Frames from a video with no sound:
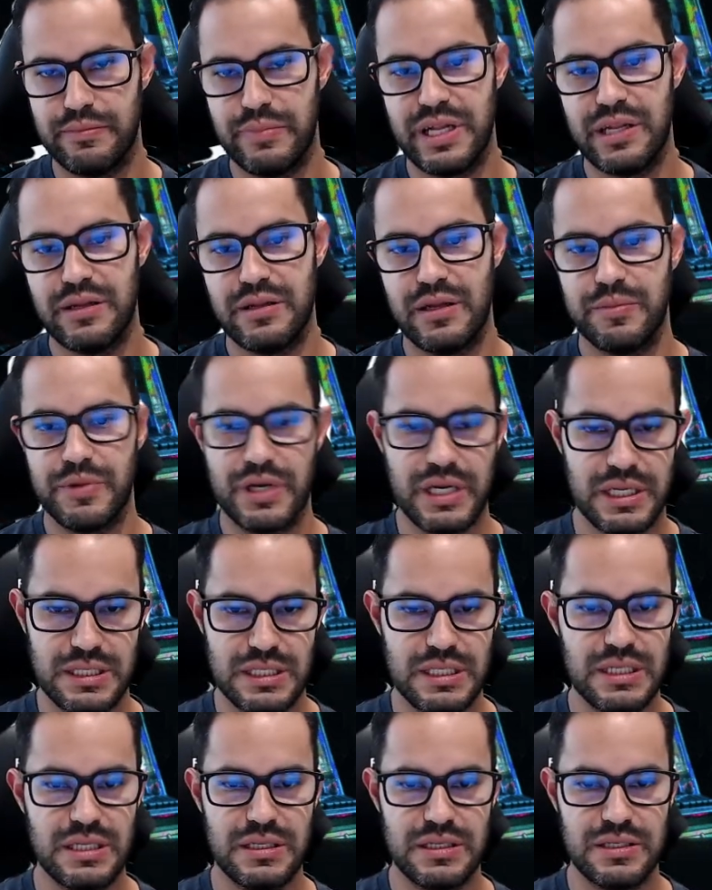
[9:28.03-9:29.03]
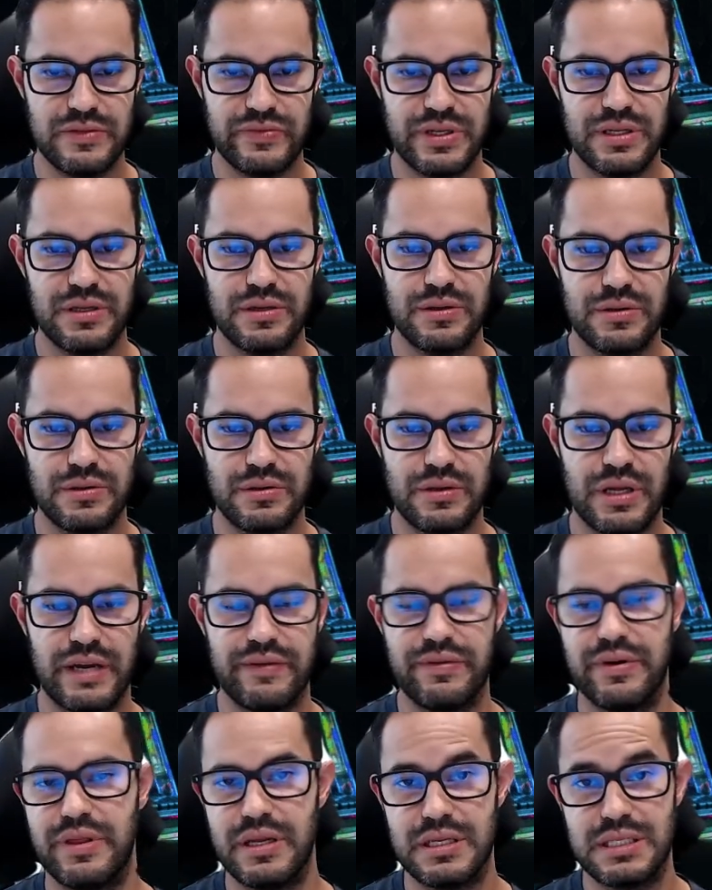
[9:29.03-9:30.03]
the time you guys see this video,
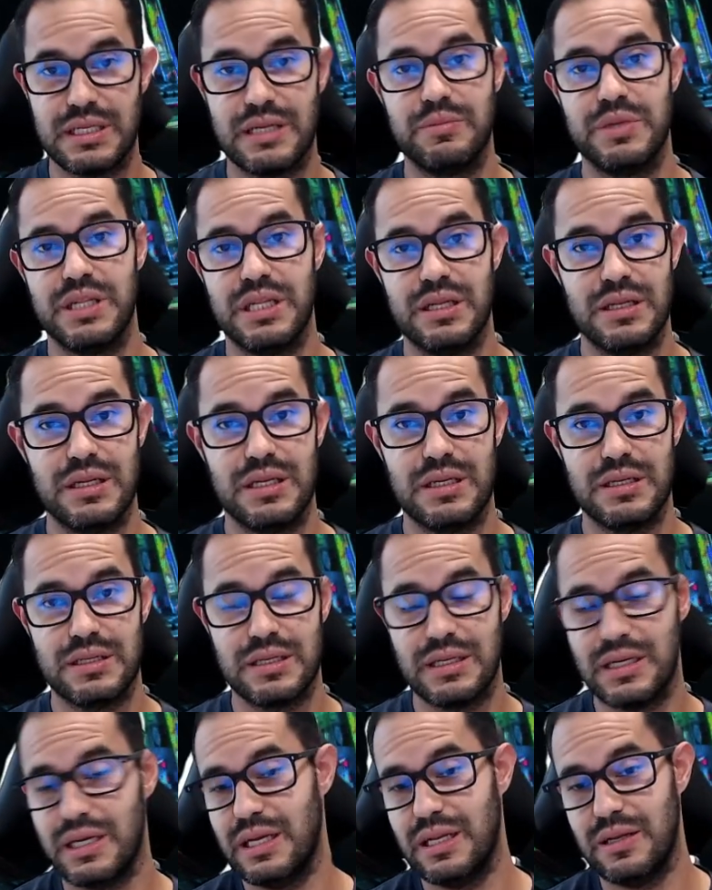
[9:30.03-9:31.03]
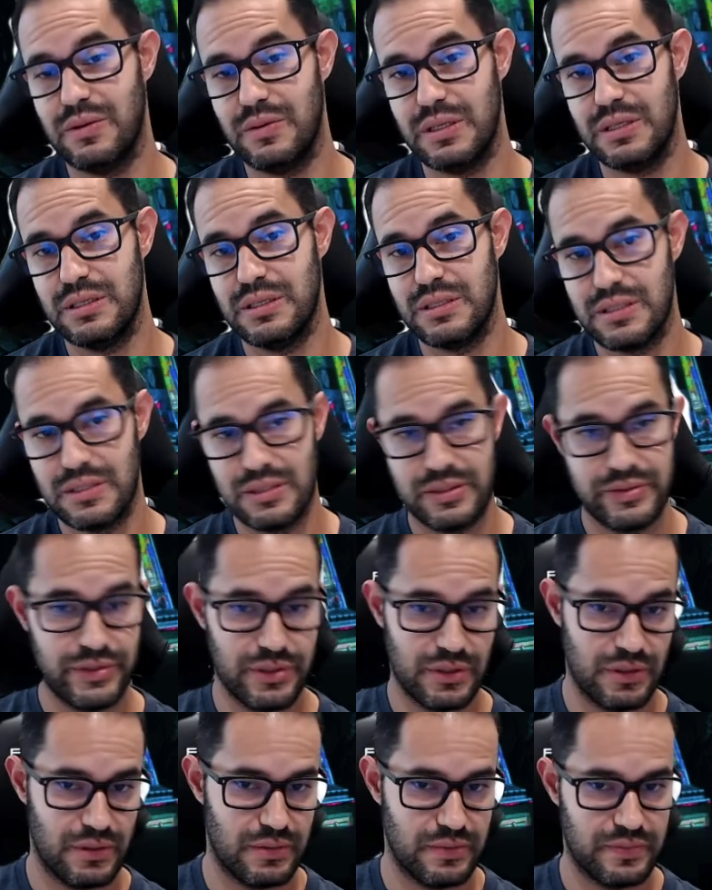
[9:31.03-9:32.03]
everything's gonna be deleted anyways.
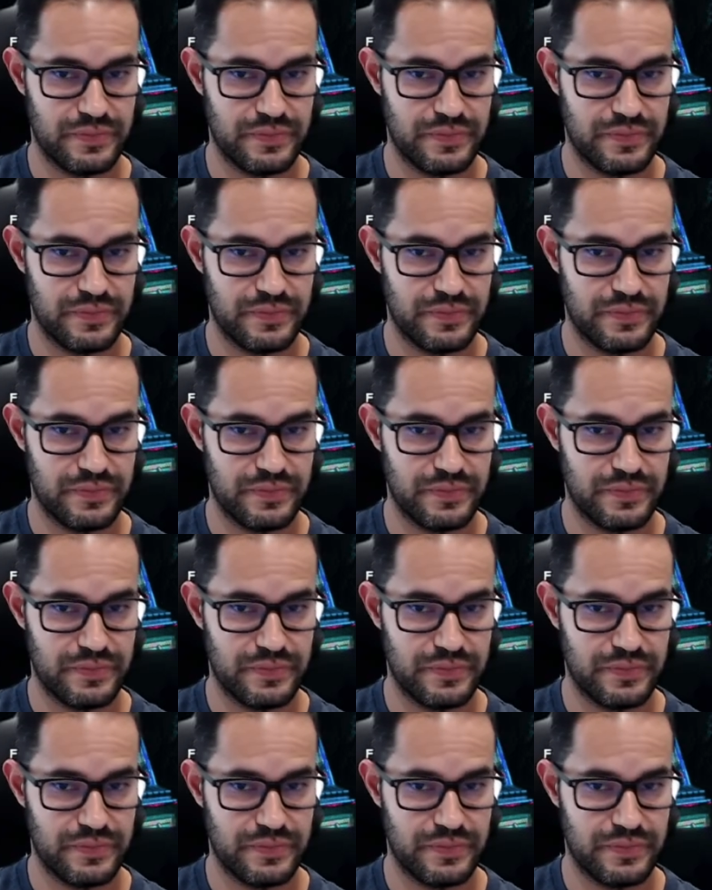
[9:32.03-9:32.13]
So